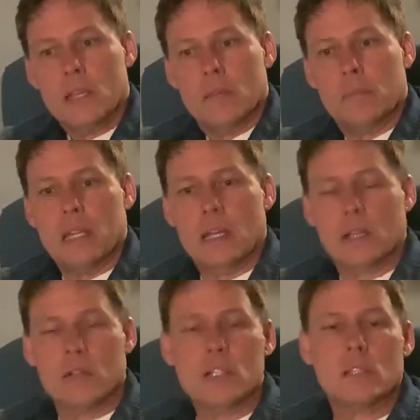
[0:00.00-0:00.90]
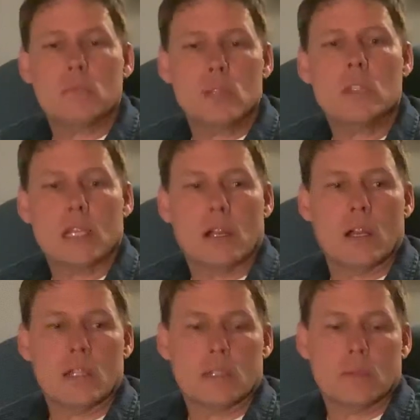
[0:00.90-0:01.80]
but a Christian music
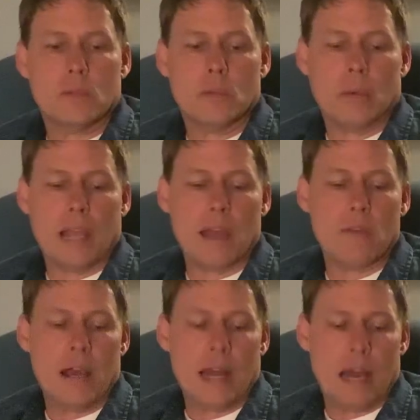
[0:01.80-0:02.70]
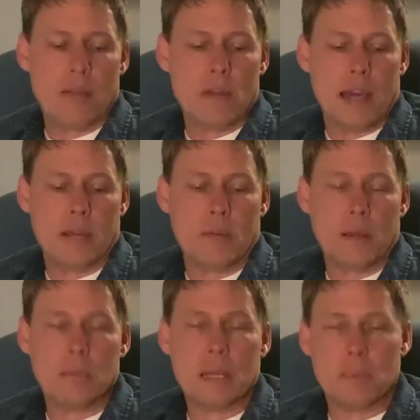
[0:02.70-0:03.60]
artist, with the way I write
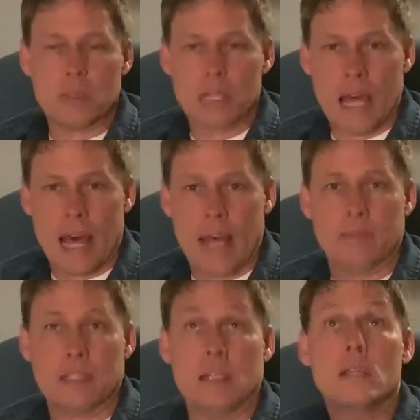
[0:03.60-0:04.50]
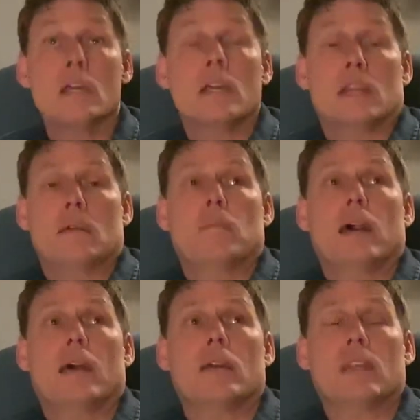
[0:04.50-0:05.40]
around people's lives, and
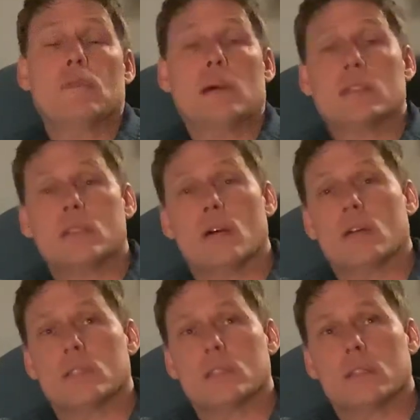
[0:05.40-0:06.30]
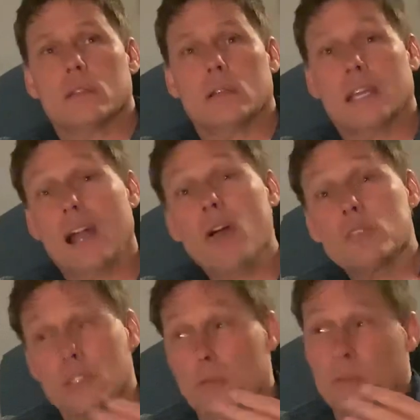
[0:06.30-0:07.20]
that even my songs can
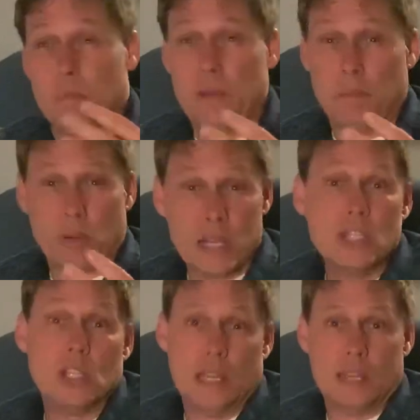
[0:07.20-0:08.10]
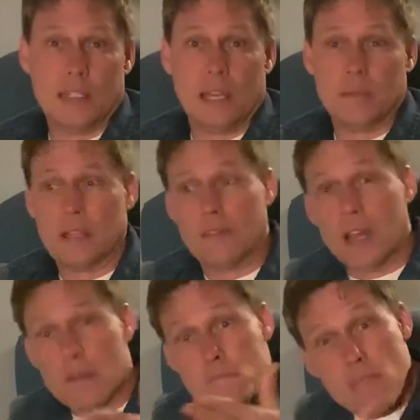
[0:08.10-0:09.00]
also be preachy at times. They've
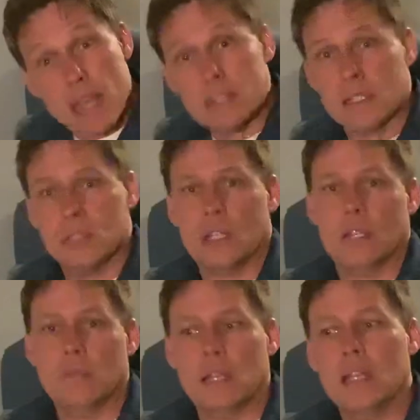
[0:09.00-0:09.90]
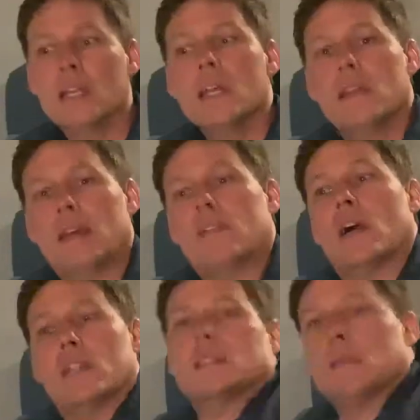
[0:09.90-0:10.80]
got a message in them, and they've
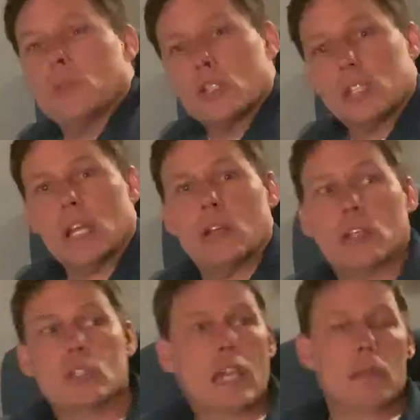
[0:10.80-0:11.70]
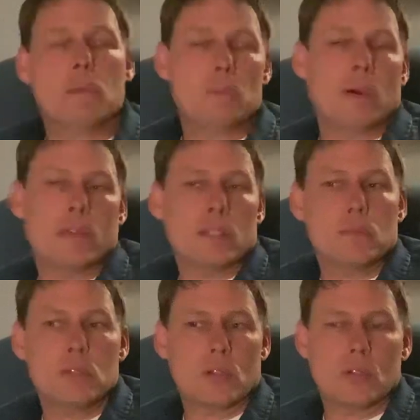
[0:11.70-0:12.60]
got something you're sharing. You're taking people on this
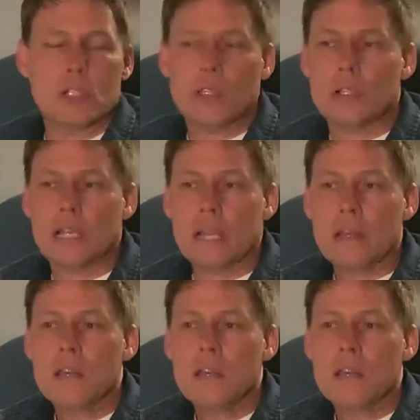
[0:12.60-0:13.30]
musical journey,